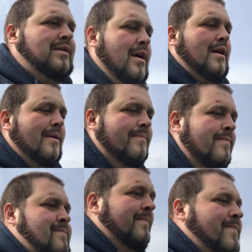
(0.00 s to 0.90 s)

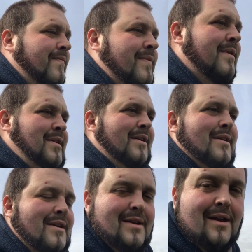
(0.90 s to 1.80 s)

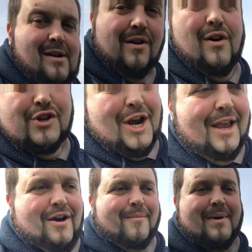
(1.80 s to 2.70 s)
I got a
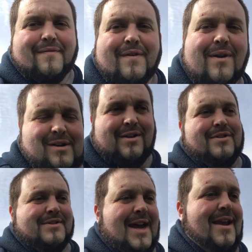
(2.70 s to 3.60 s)
jacket on, but I feel like I
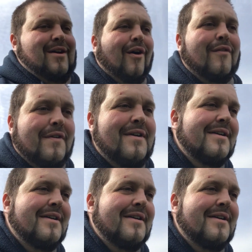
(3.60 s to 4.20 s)
could take it off.